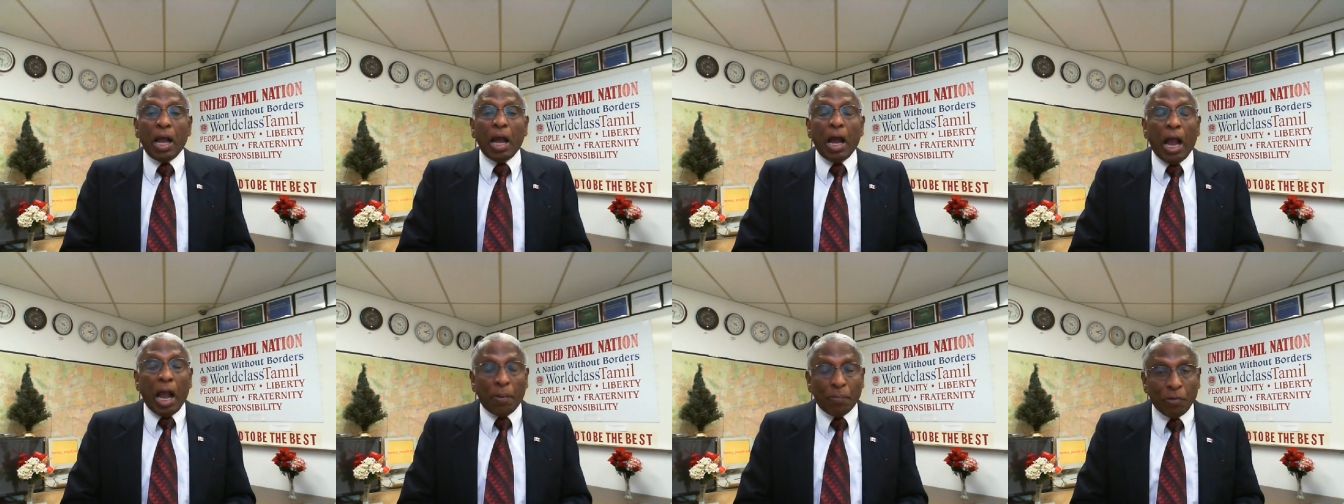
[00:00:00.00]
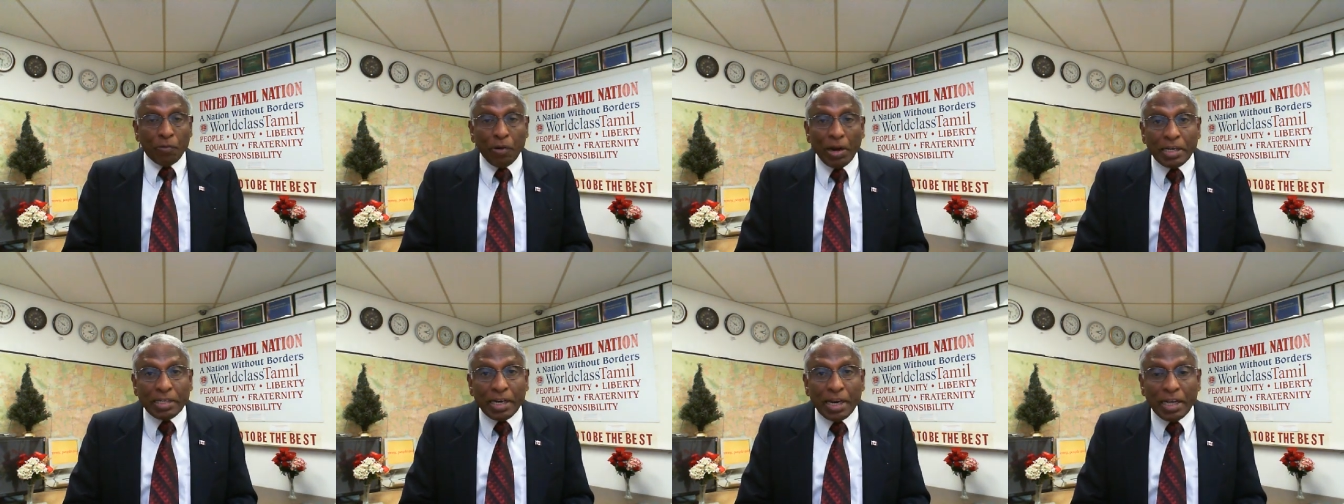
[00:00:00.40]
I'm a
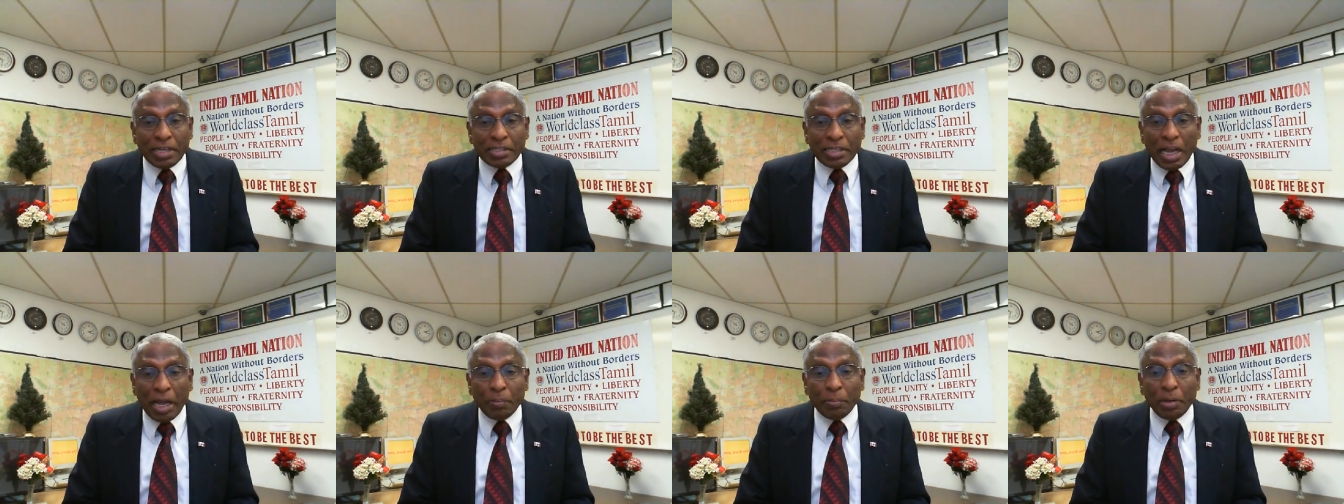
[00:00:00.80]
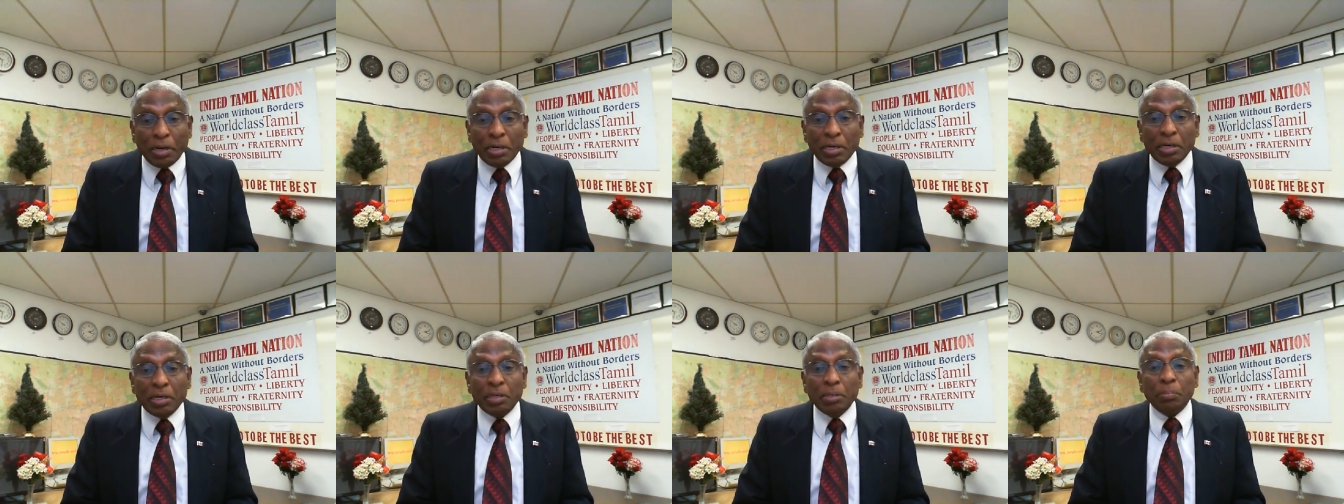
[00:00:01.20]
world-class
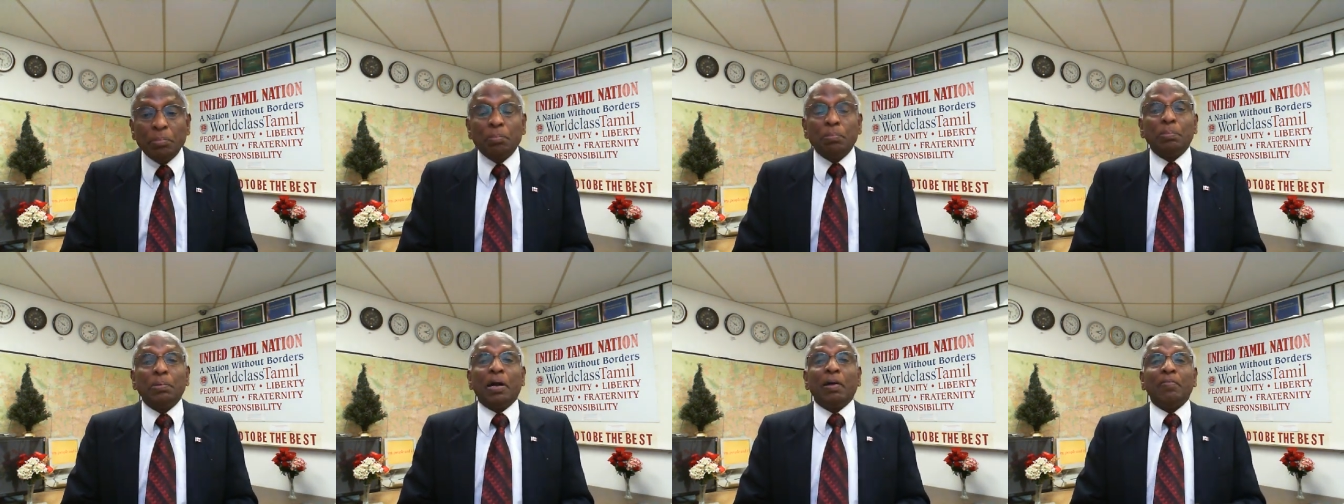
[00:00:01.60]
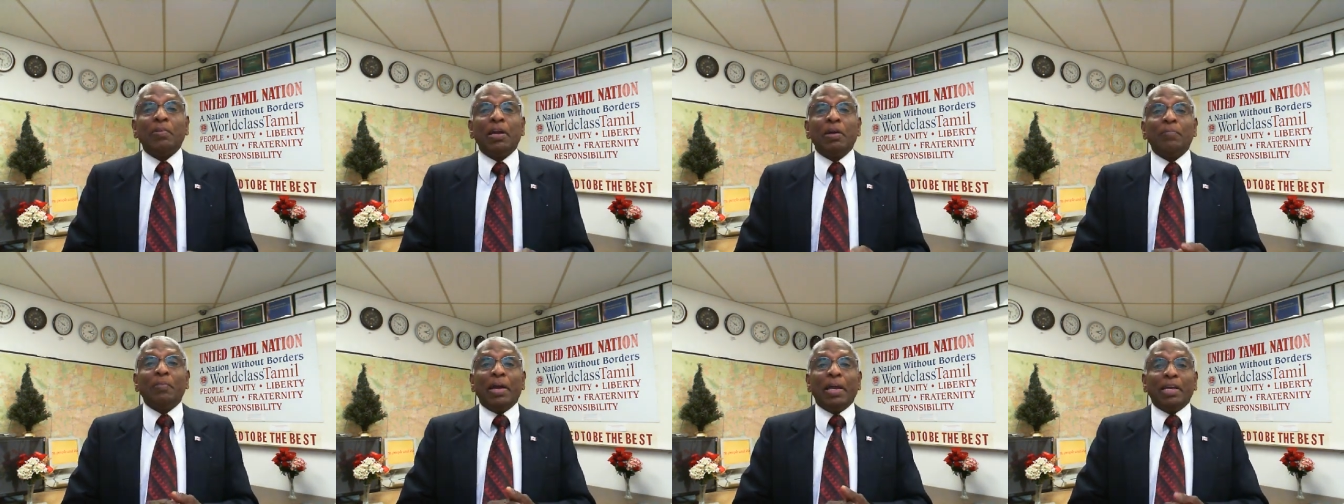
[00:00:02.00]
Tamil powered
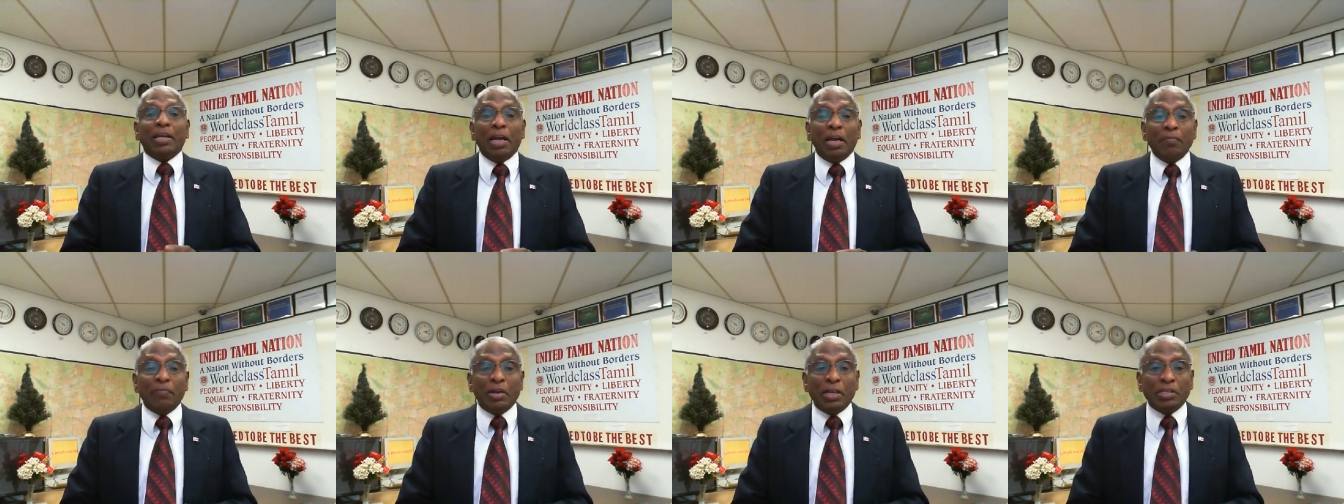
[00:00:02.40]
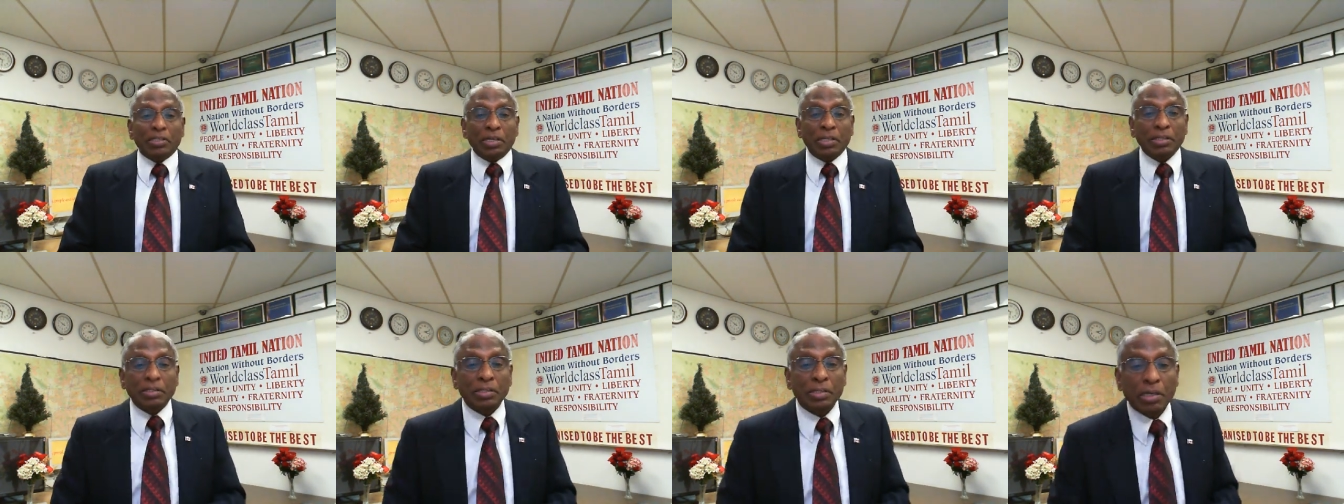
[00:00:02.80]
by
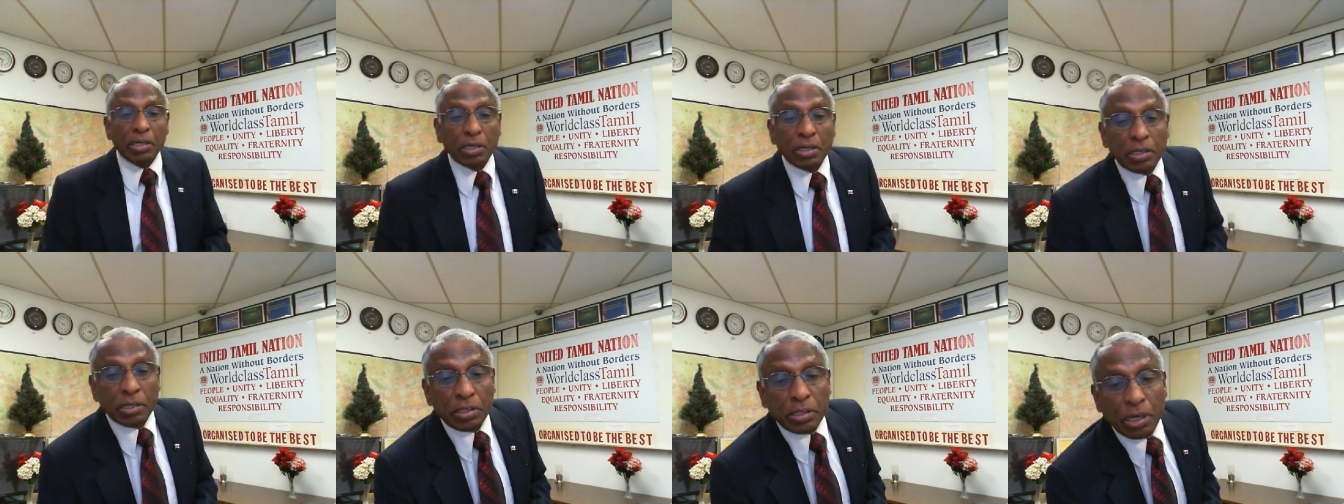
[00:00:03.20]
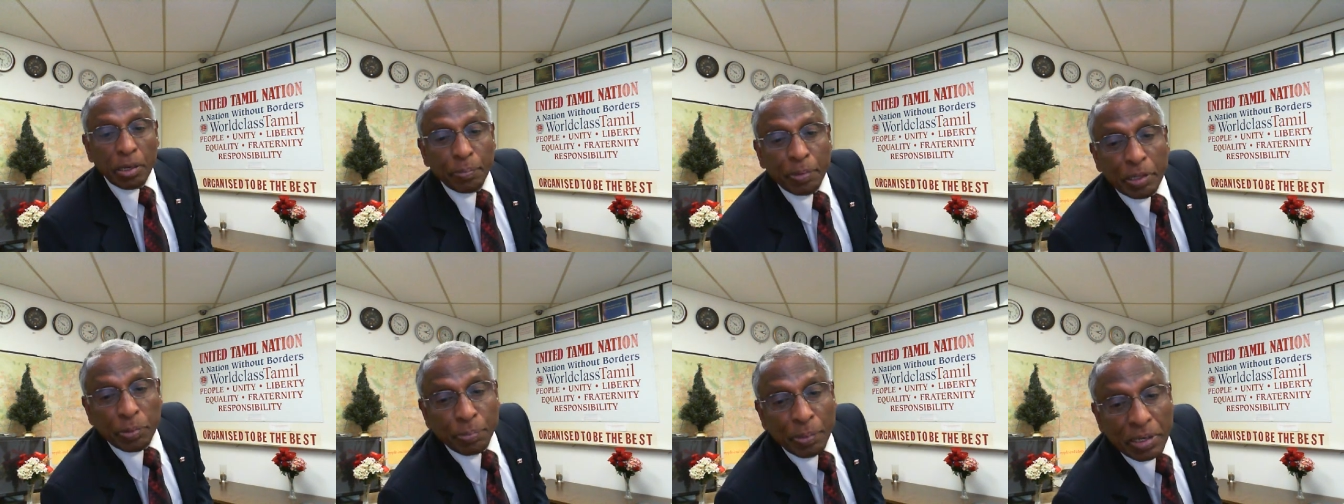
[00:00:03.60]
convictions,
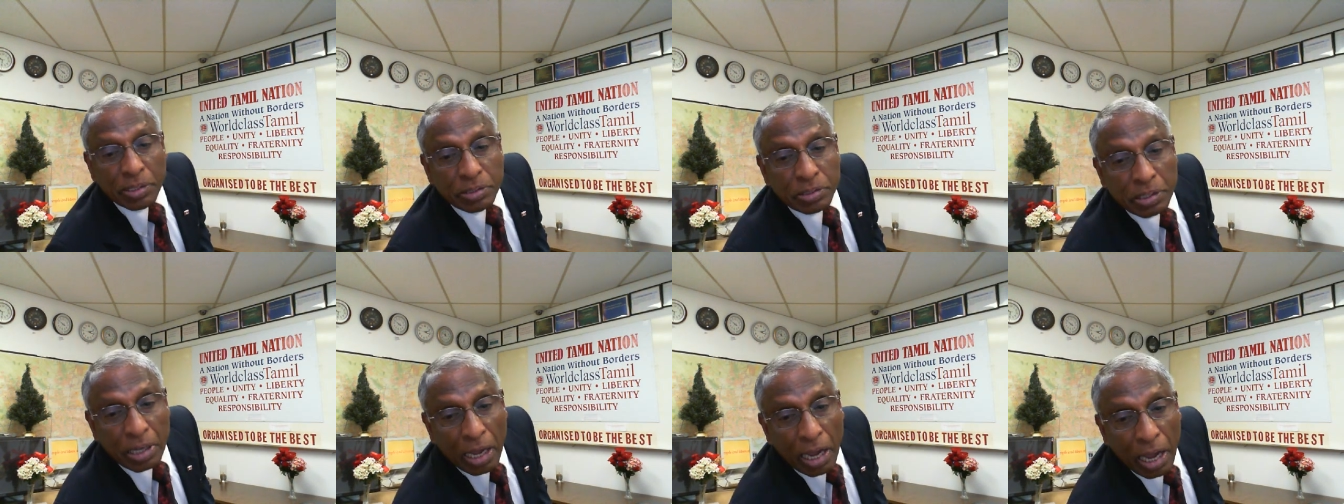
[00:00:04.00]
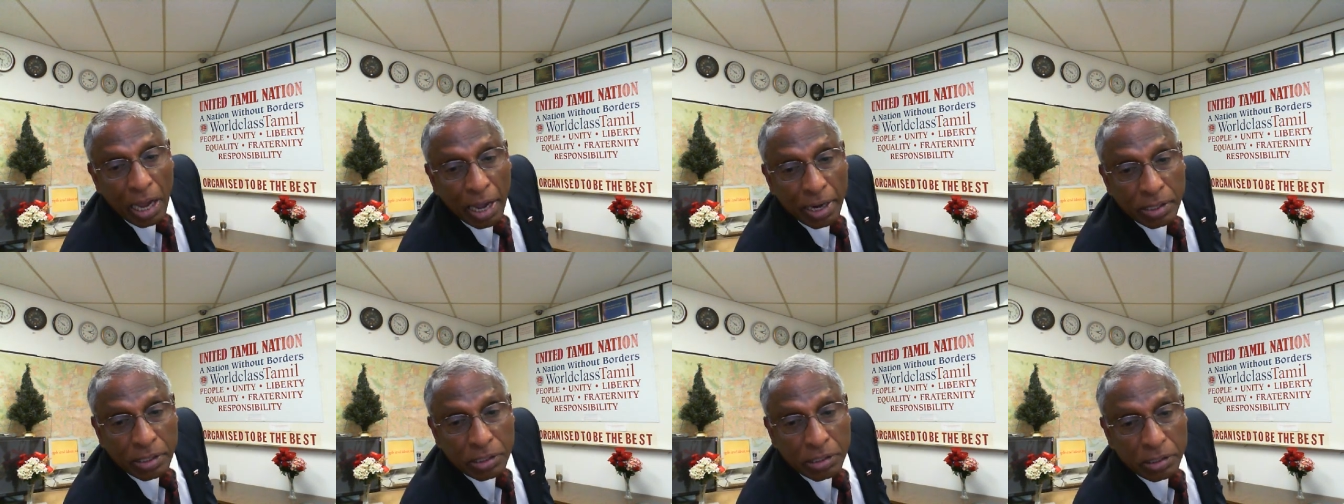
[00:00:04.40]
commitments
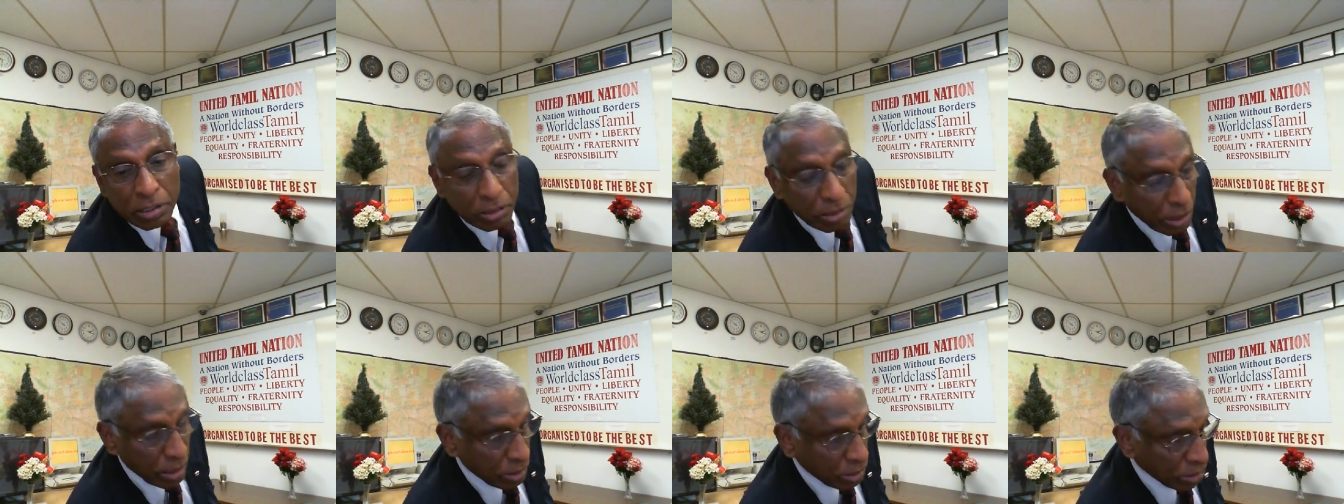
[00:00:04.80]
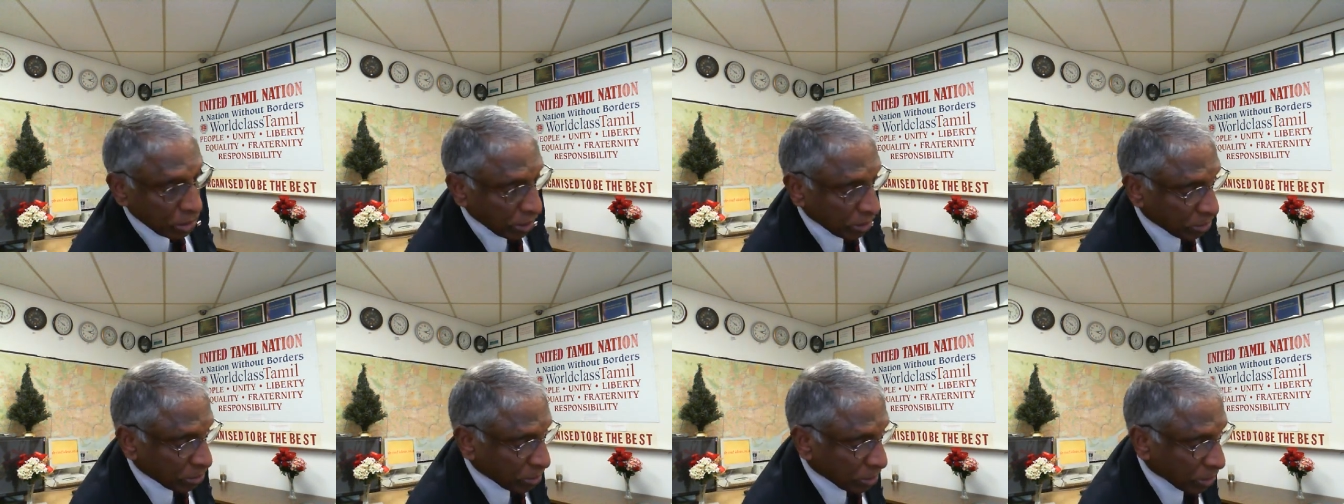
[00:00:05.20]
and
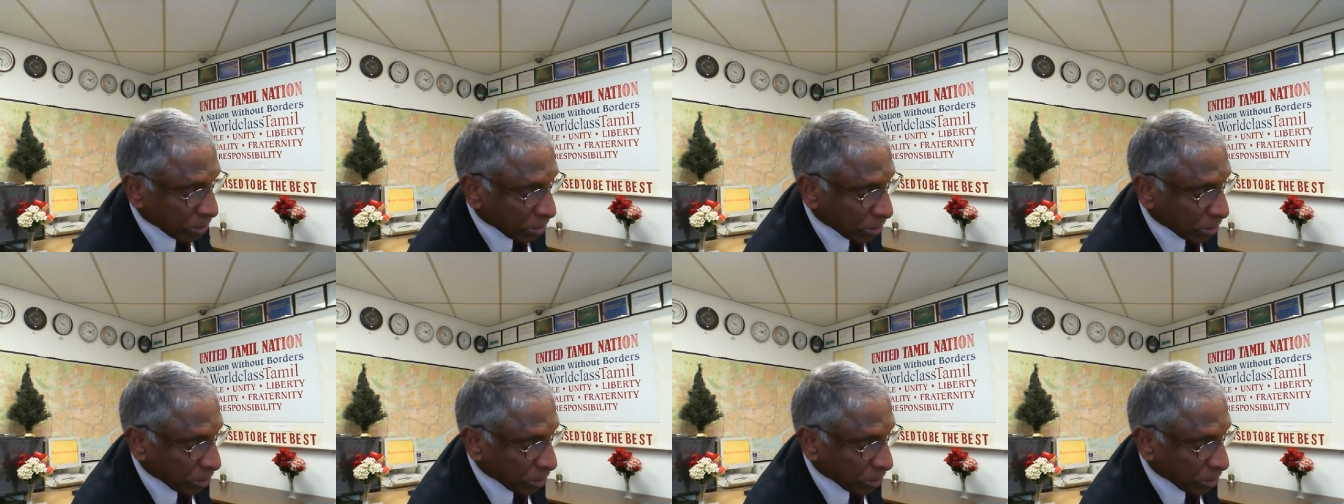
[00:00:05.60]
conscience.